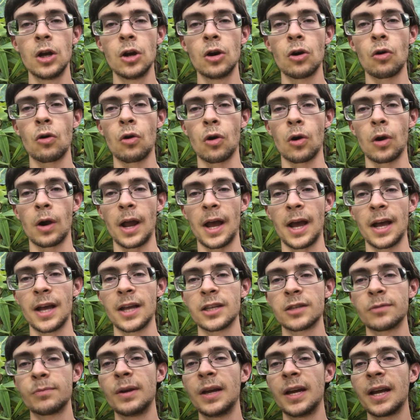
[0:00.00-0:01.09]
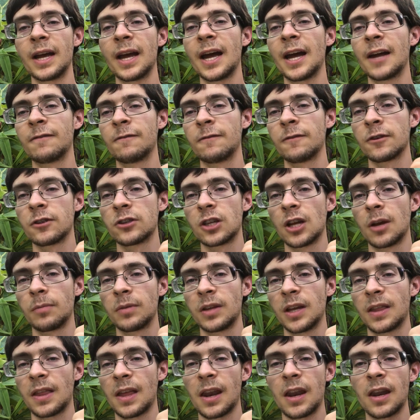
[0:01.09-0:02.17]
or as being het for
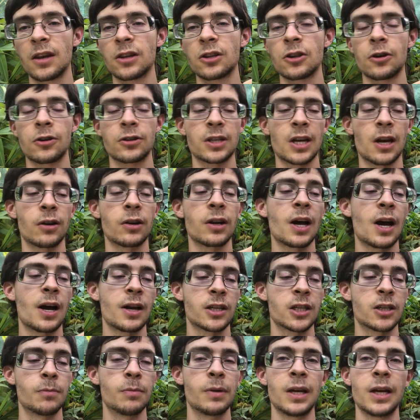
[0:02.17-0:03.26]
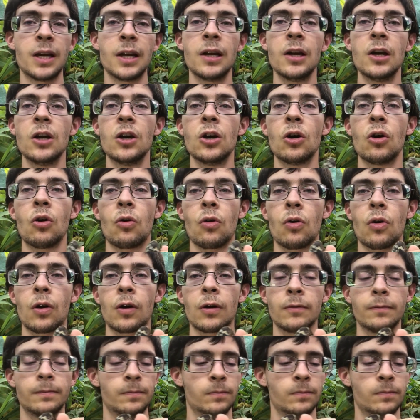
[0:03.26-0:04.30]
something that it turns out not to be, or